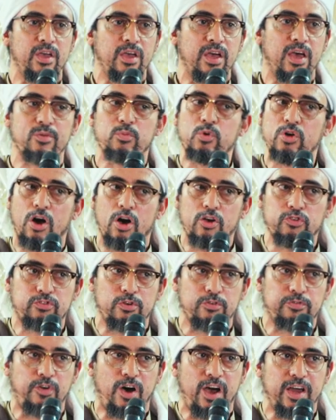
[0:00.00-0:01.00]
and we
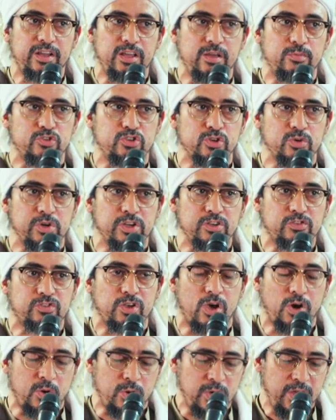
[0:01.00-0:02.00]
also find him doing
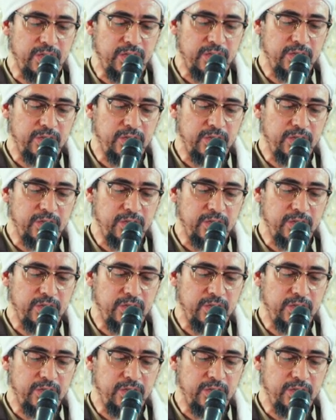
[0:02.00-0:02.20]
so